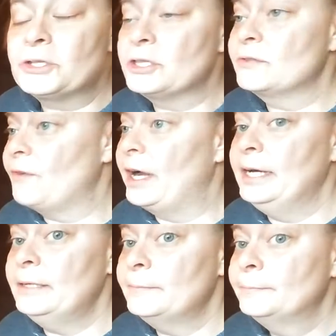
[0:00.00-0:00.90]
fine
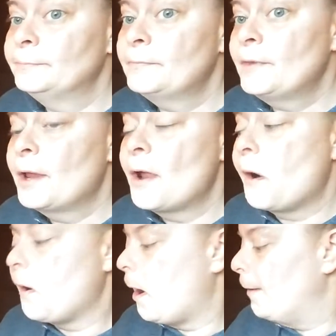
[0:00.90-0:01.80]

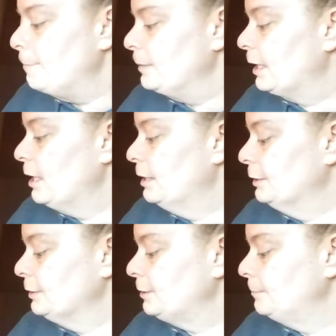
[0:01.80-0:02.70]

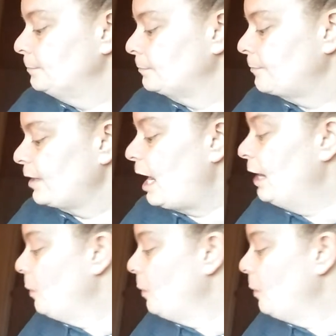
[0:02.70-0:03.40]
because I don't